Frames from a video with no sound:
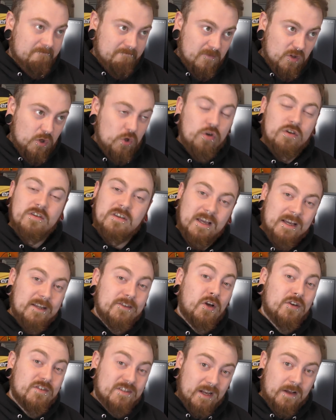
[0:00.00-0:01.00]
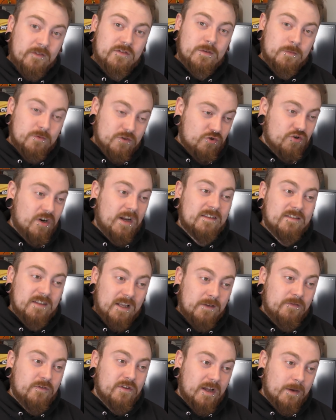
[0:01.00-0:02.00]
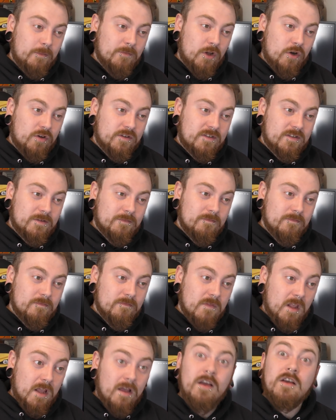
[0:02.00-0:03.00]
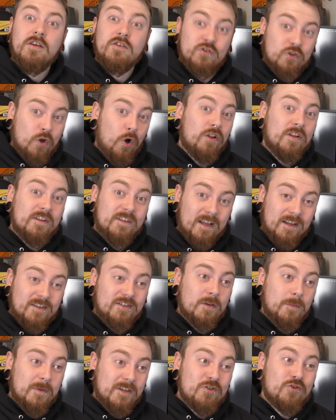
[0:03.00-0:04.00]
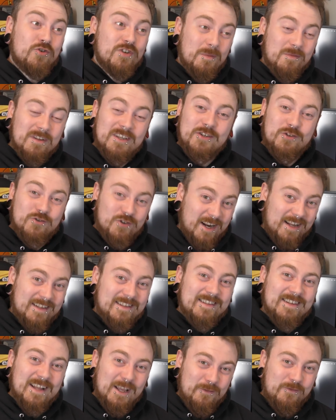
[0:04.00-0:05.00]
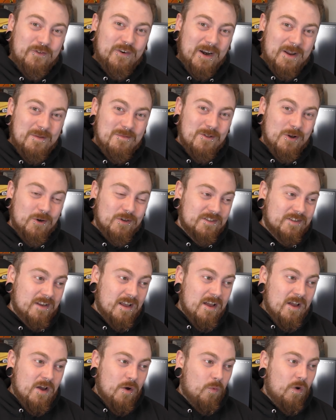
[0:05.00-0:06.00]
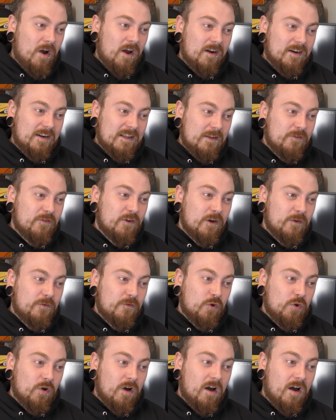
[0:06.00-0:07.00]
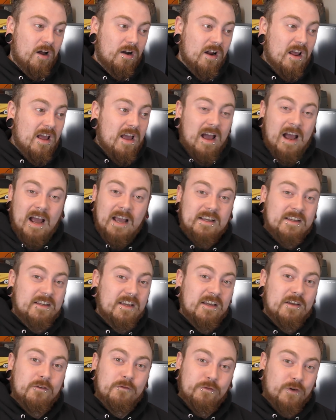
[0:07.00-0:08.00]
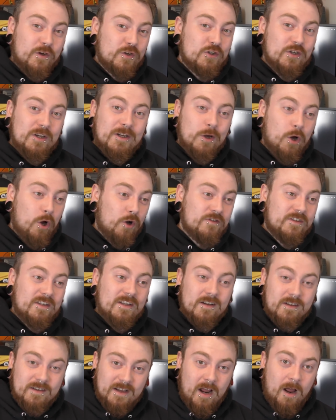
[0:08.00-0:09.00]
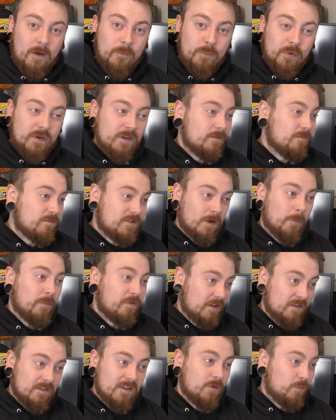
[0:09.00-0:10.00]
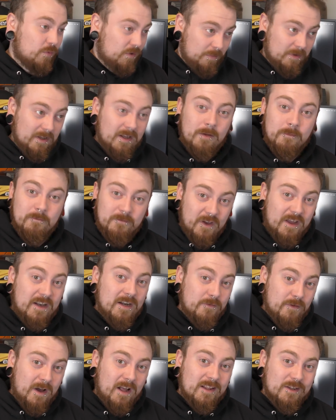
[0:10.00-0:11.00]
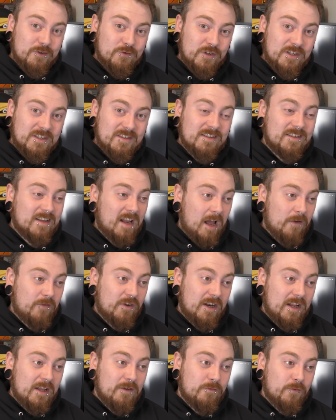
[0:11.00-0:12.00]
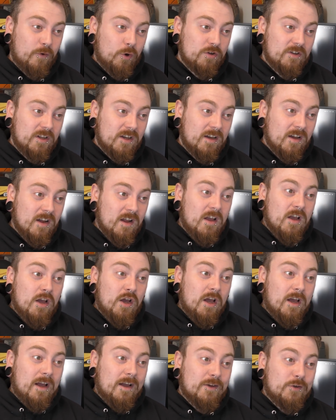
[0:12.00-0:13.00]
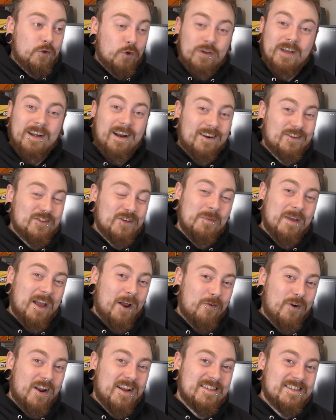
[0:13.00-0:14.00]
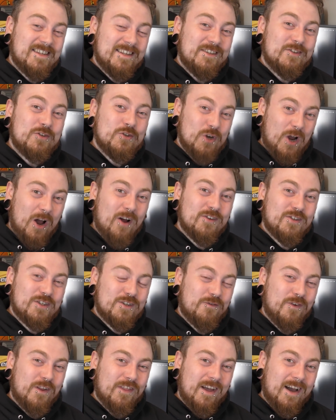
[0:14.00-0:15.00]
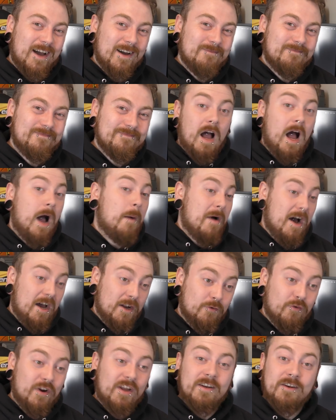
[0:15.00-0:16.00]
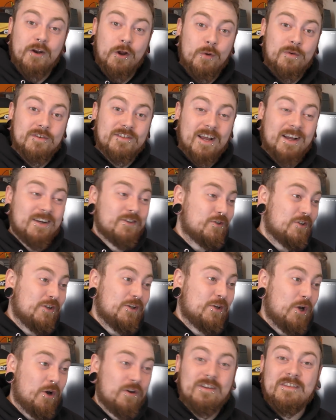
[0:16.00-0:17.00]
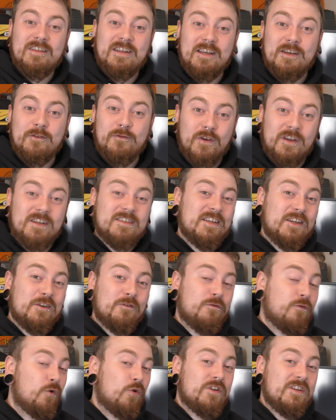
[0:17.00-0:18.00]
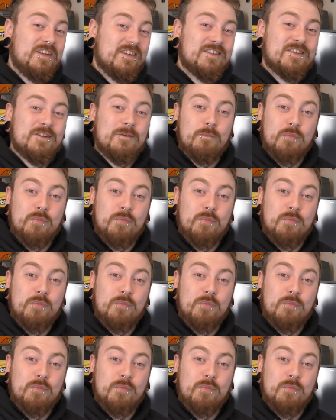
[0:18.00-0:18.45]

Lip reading: The UK does have some strict knife crime laws. Scotland has some extremely strict knife crime laws, where even if you are hiking, fishing, hunting or camping, something that would be a very valid reason to have a knife on you, you can actually be arrested and charged for that. A man right now is actually currently facing 4 years in